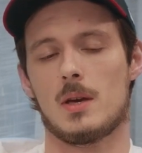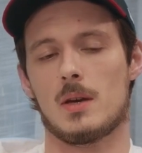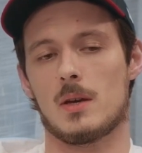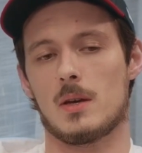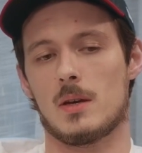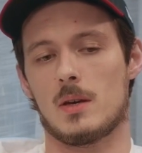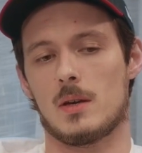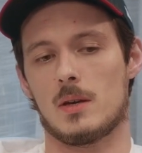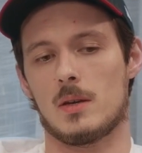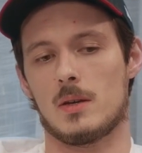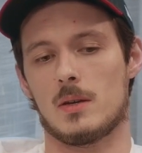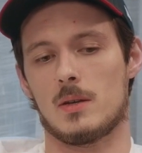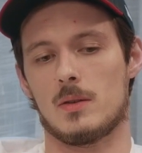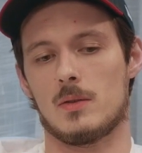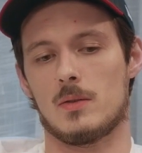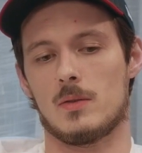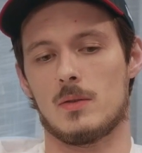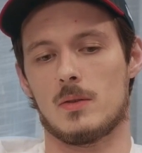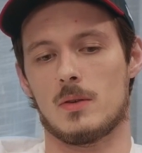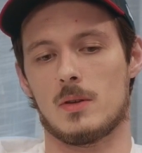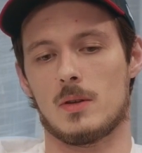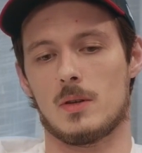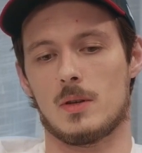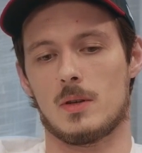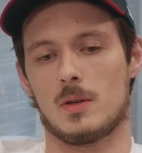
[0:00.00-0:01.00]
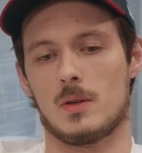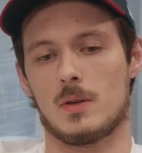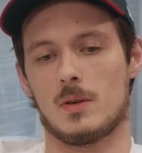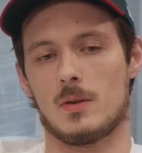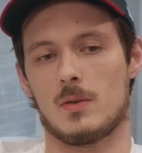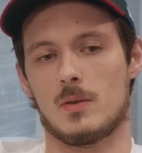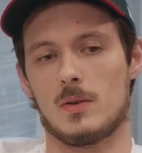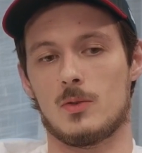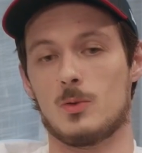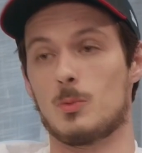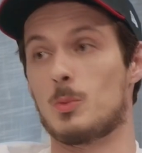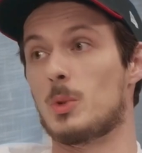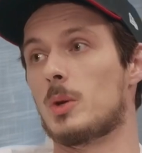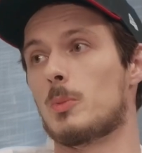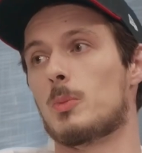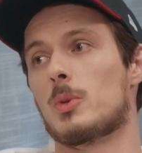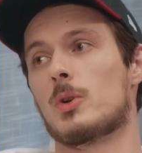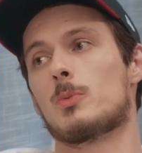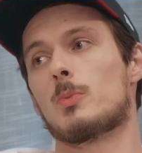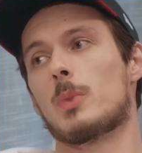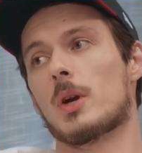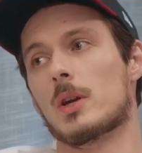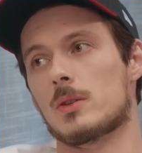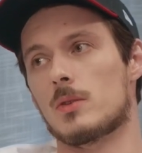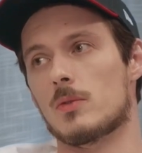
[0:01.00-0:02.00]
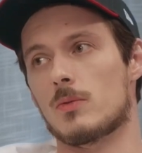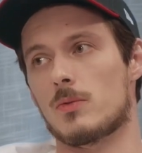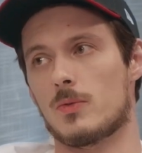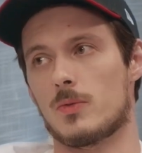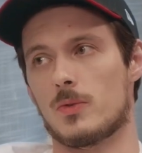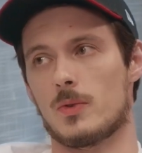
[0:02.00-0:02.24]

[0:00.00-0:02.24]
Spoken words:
and it's big perspective